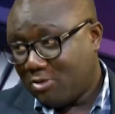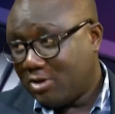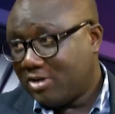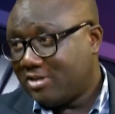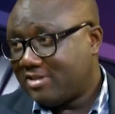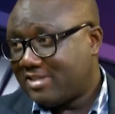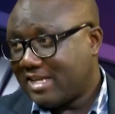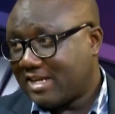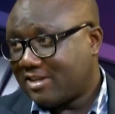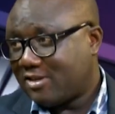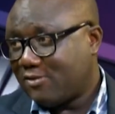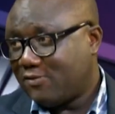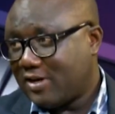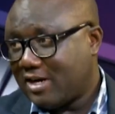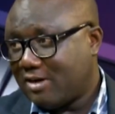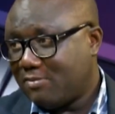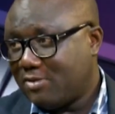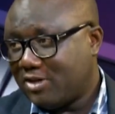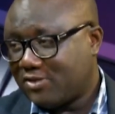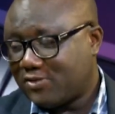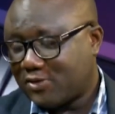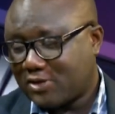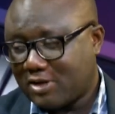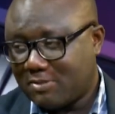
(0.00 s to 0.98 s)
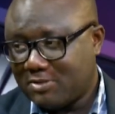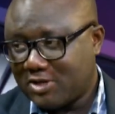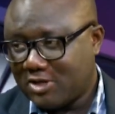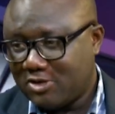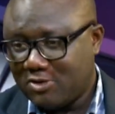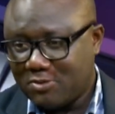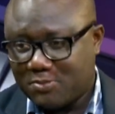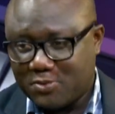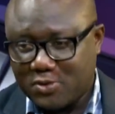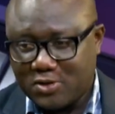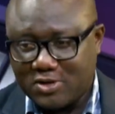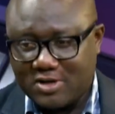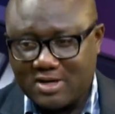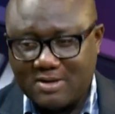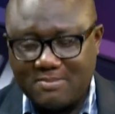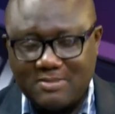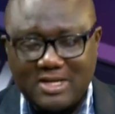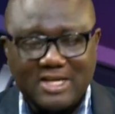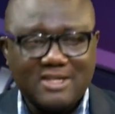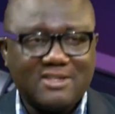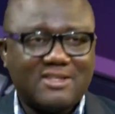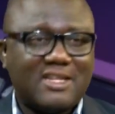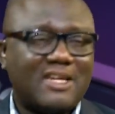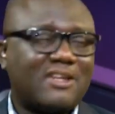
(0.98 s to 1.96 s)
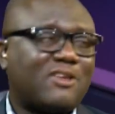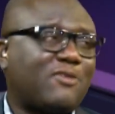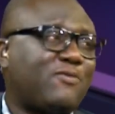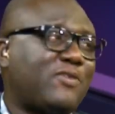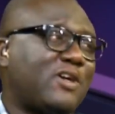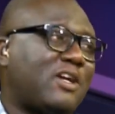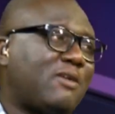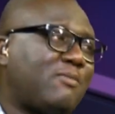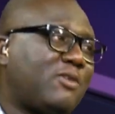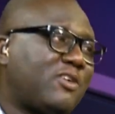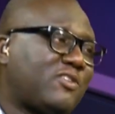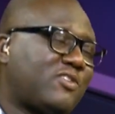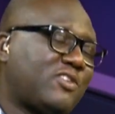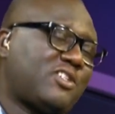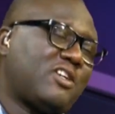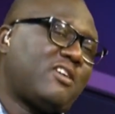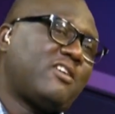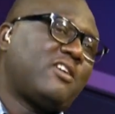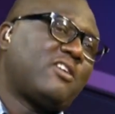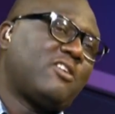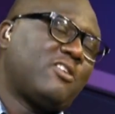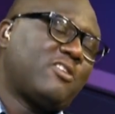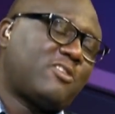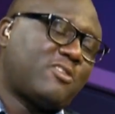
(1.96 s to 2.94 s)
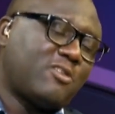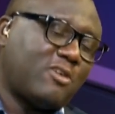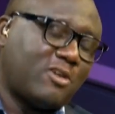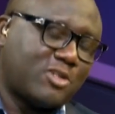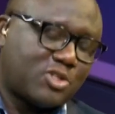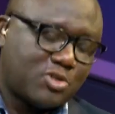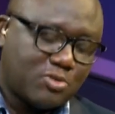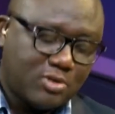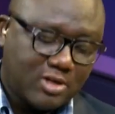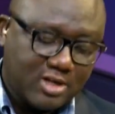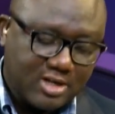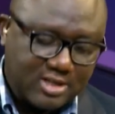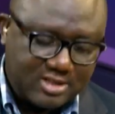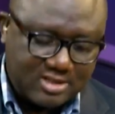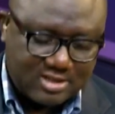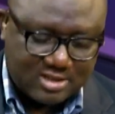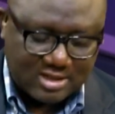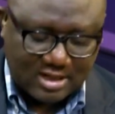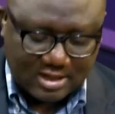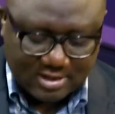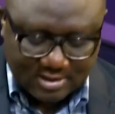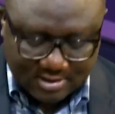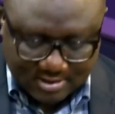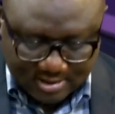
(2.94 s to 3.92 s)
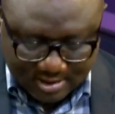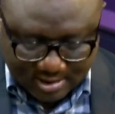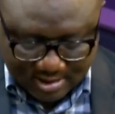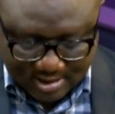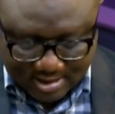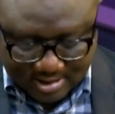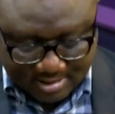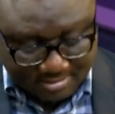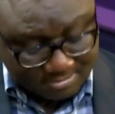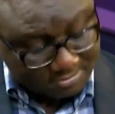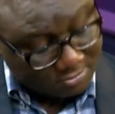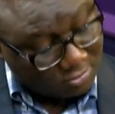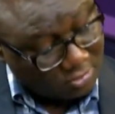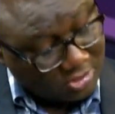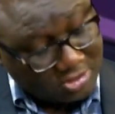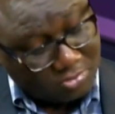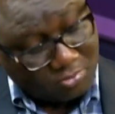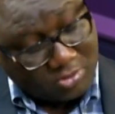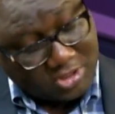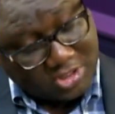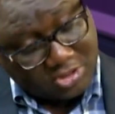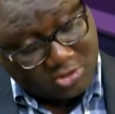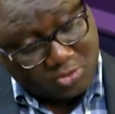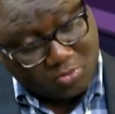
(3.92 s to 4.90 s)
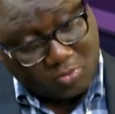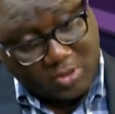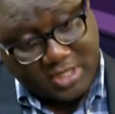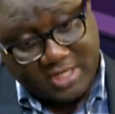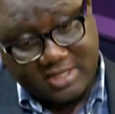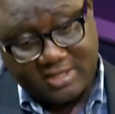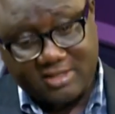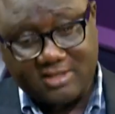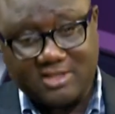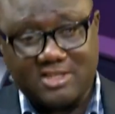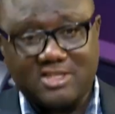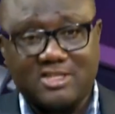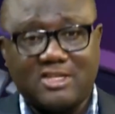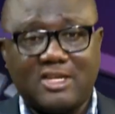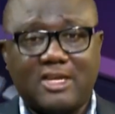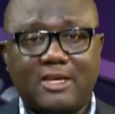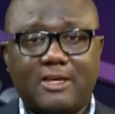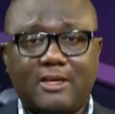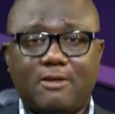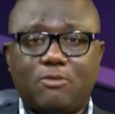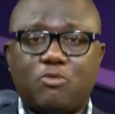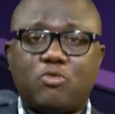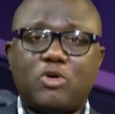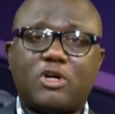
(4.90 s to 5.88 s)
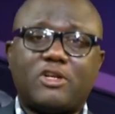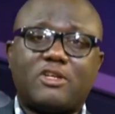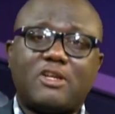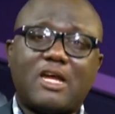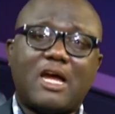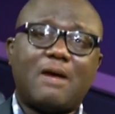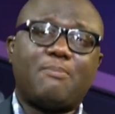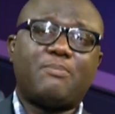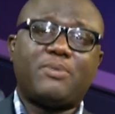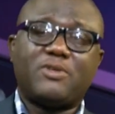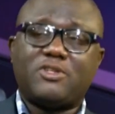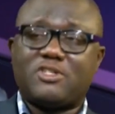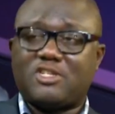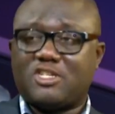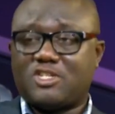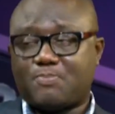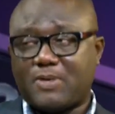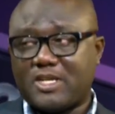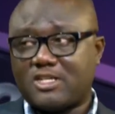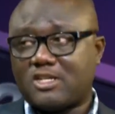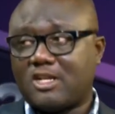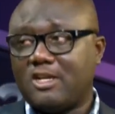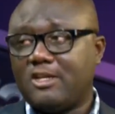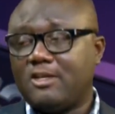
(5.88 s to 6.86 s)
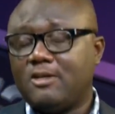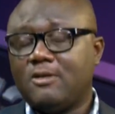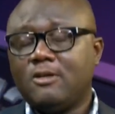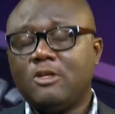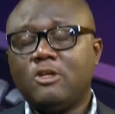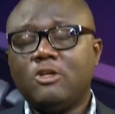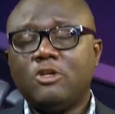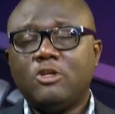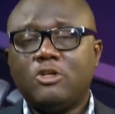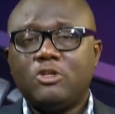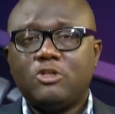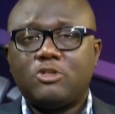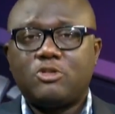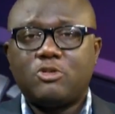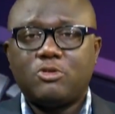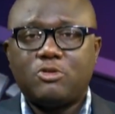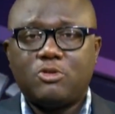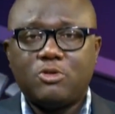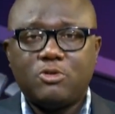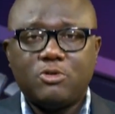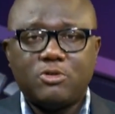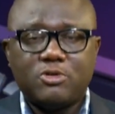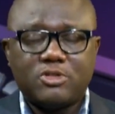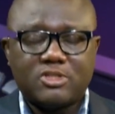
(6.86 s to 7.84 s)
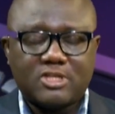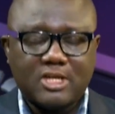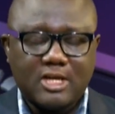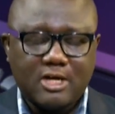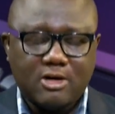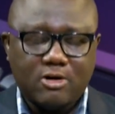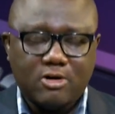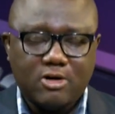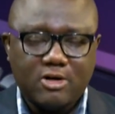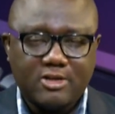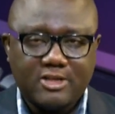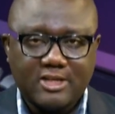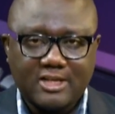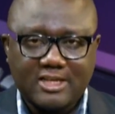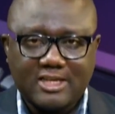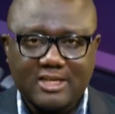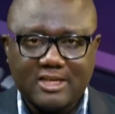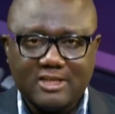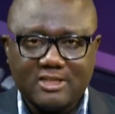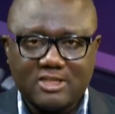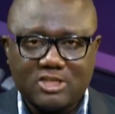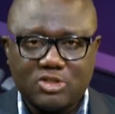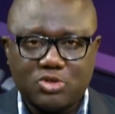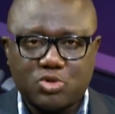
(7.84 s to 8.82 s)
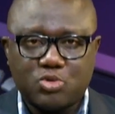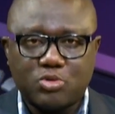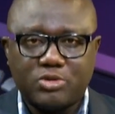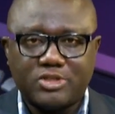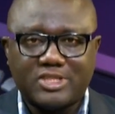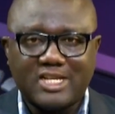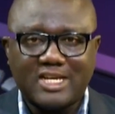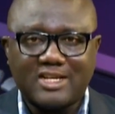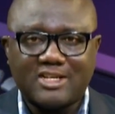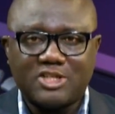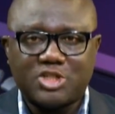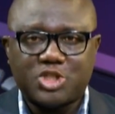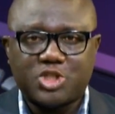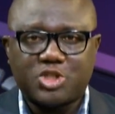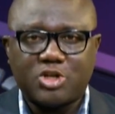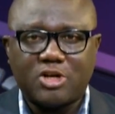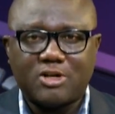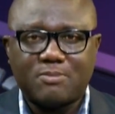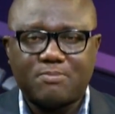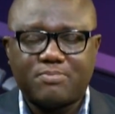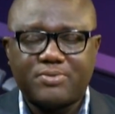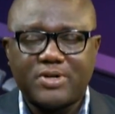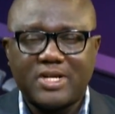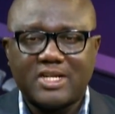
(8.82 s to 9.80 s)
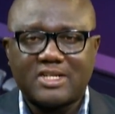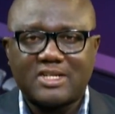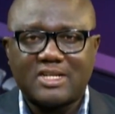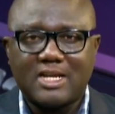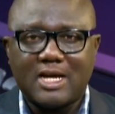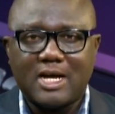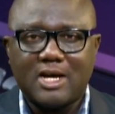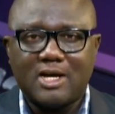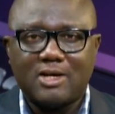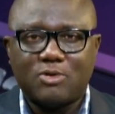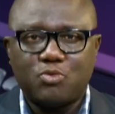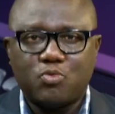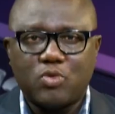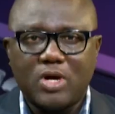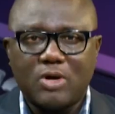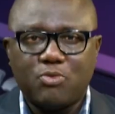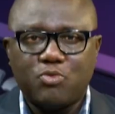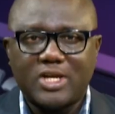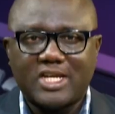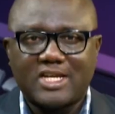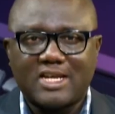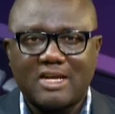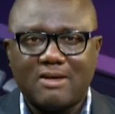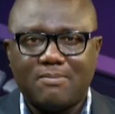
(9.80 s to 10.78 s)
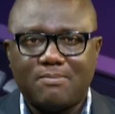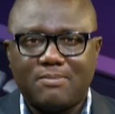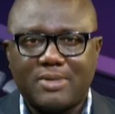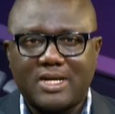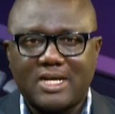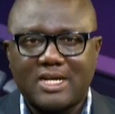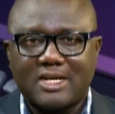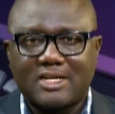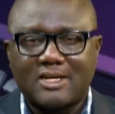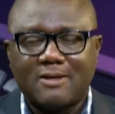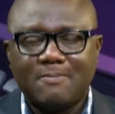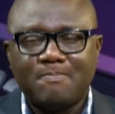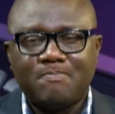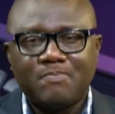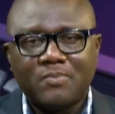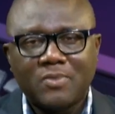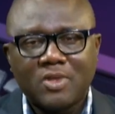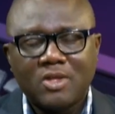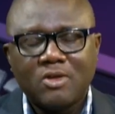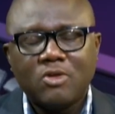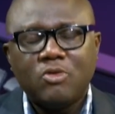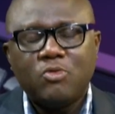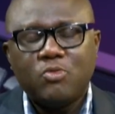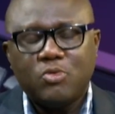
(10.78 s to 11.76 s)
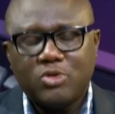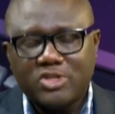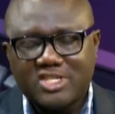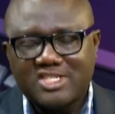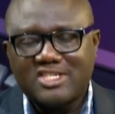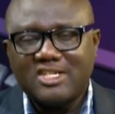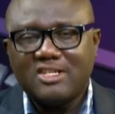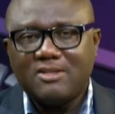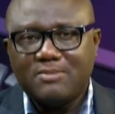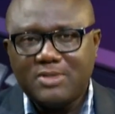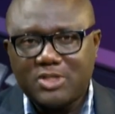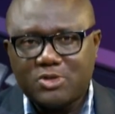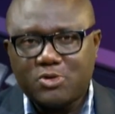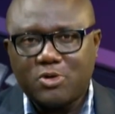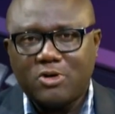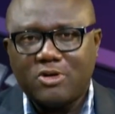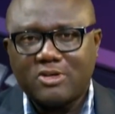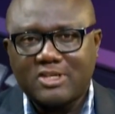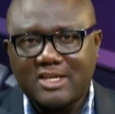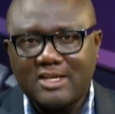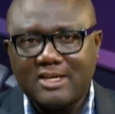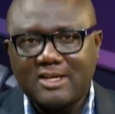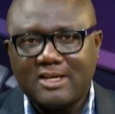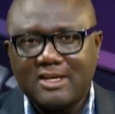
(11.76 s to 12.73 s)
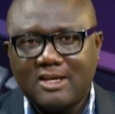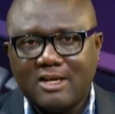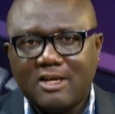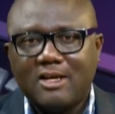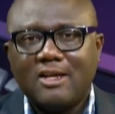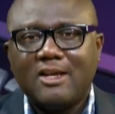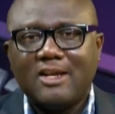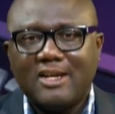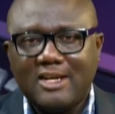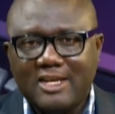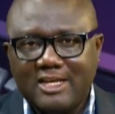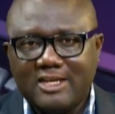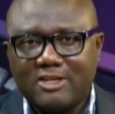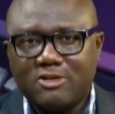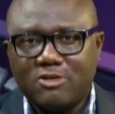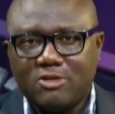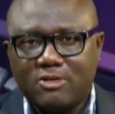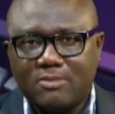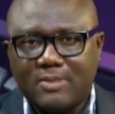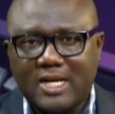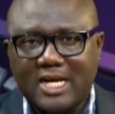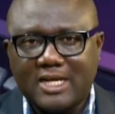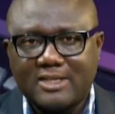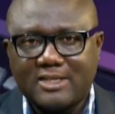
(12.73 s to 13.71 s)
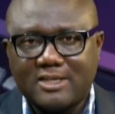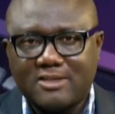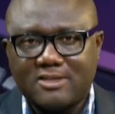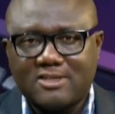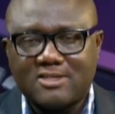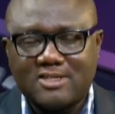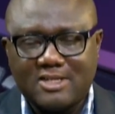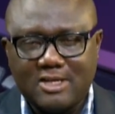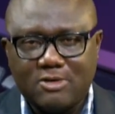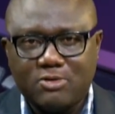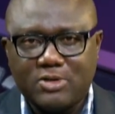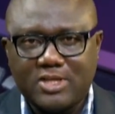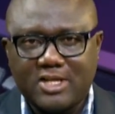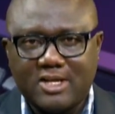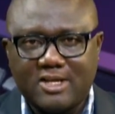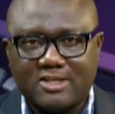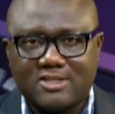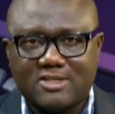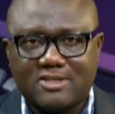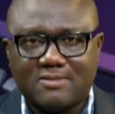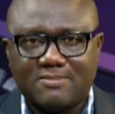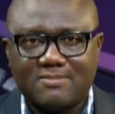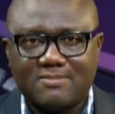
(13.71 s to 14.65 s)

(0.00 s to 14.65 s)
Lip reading: to thank you very much for coming on the program, and thank you very much for sharing your thoughts with us. And we just wait and see what happens, especially to those other cases. We'll take a short break now, and when we come back, we'll still be talking legal matters. Stay with us.